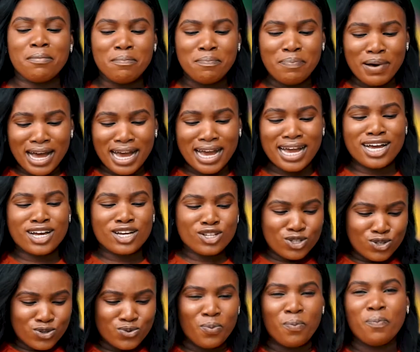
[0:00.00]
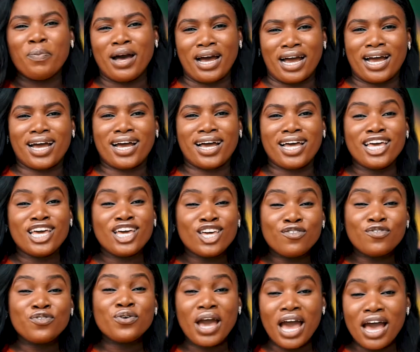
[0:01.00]
back to back.
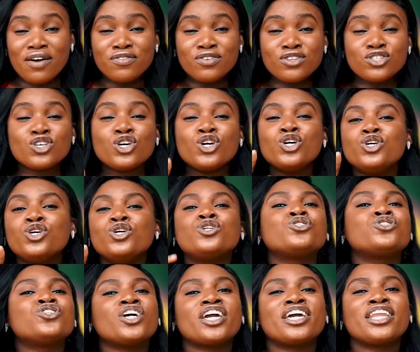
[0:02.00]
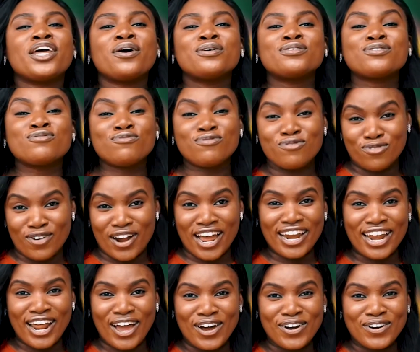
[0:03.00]
If you haven't, you should check it out
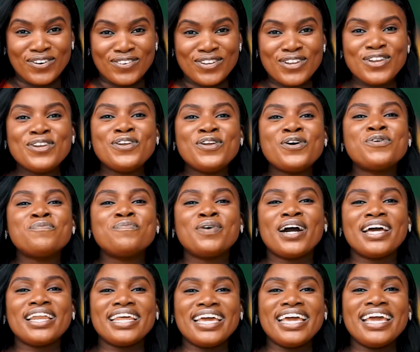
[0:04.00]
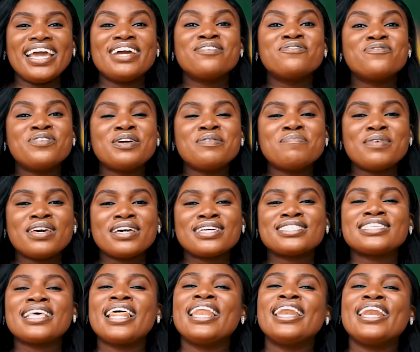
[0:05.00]
right now. Nobody
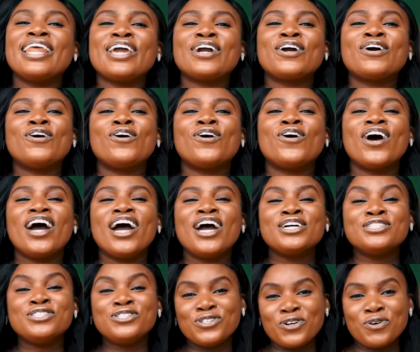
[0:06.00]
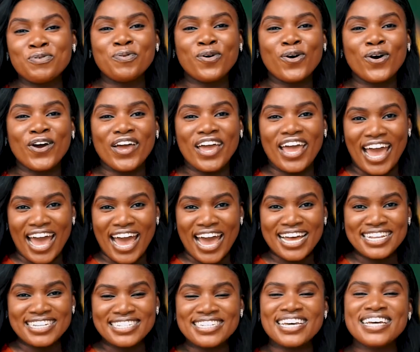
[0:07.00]
remix Laycon, Joe Boy
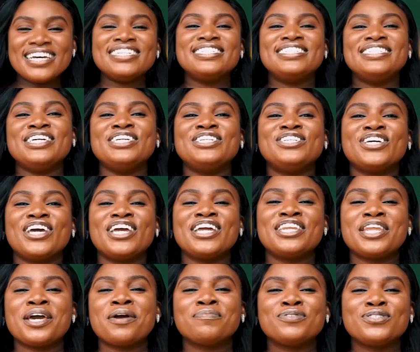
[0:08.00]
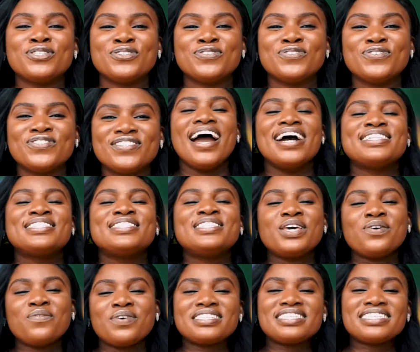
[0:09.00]
and DJ Neptune.
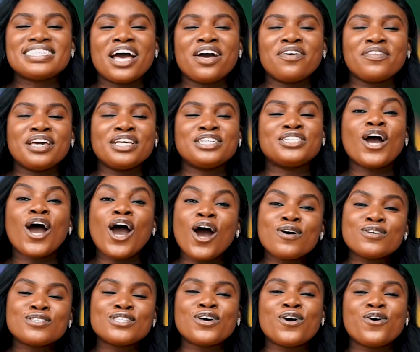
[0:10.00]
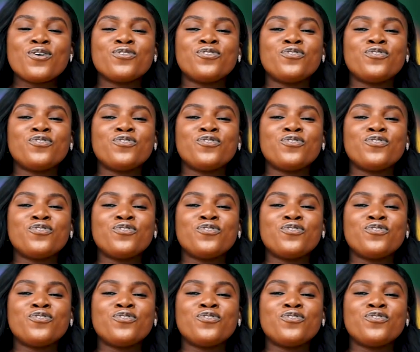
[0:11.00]
Tiwa Savage also